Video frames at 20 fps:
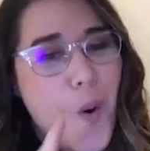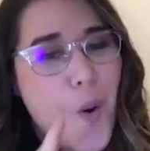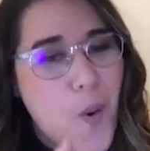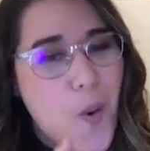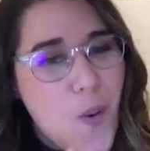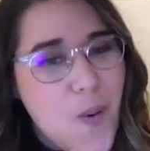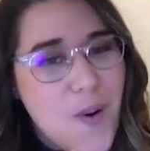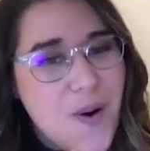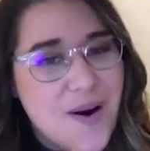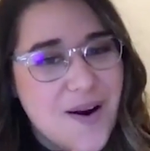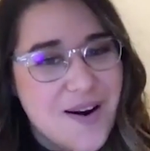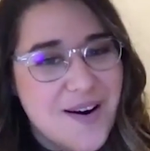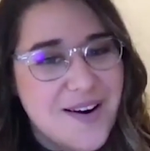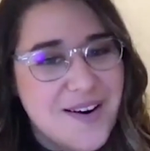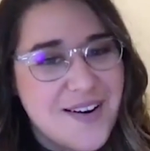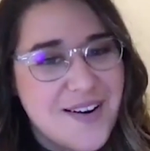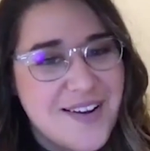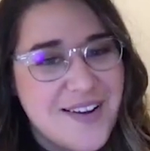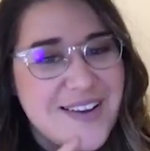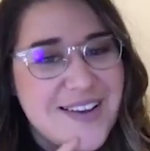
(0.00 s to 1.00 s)
or
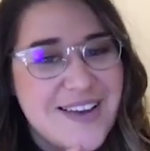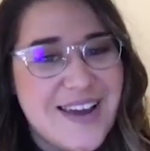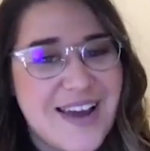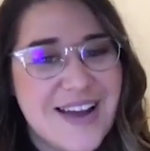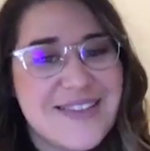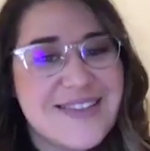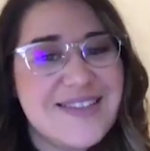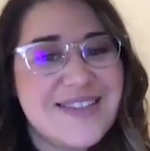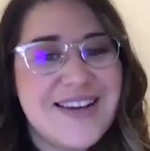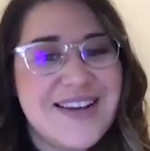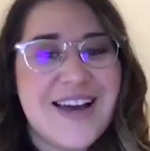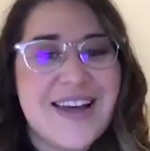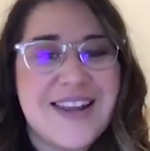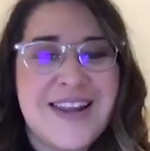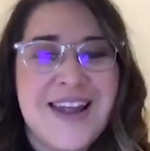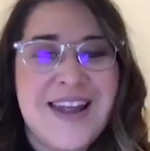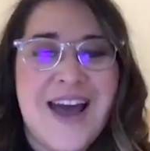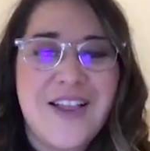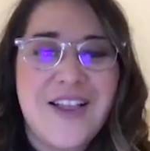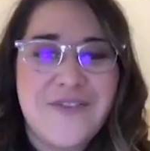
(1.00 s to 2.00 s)
get stuck in
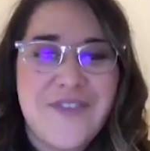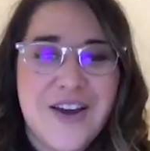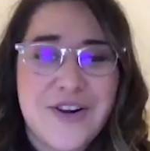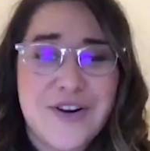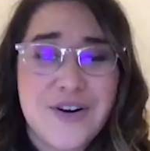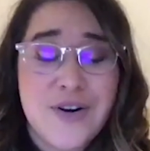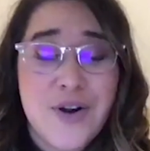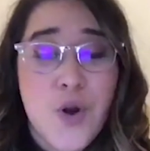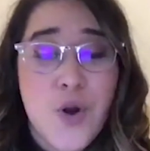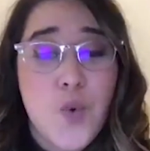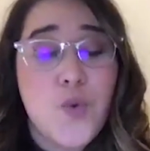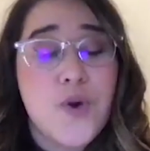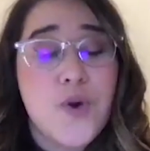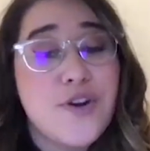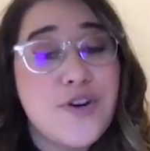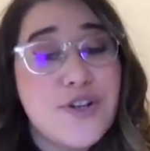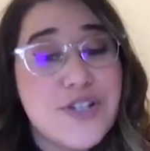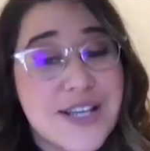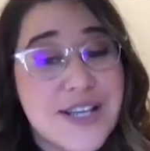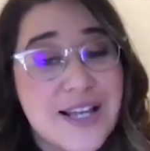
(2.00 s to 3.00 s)
an elevator with
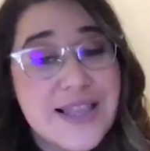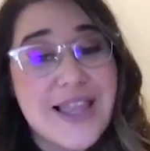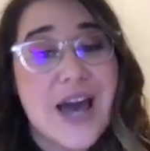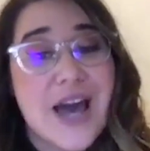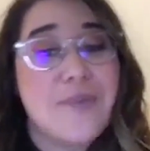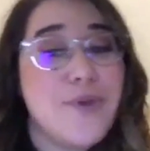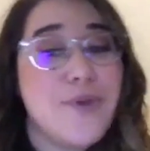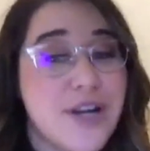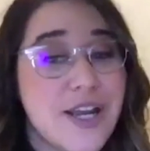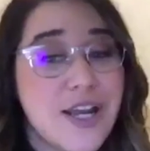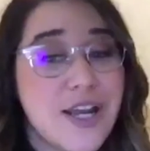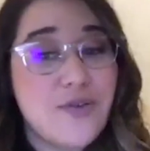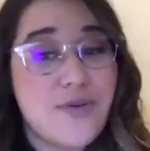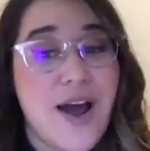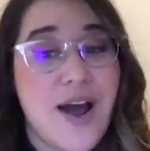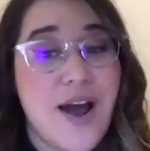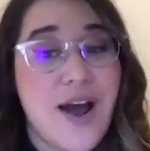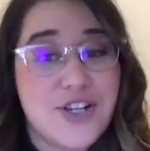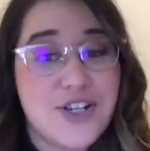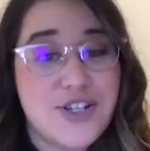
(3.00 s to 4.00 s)
your celebrity
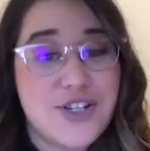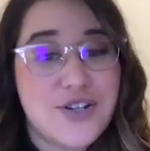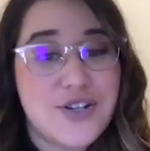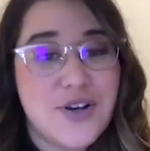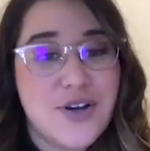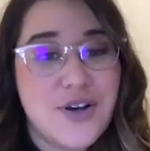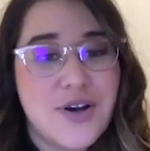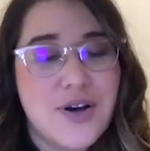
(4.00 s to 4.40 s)
crush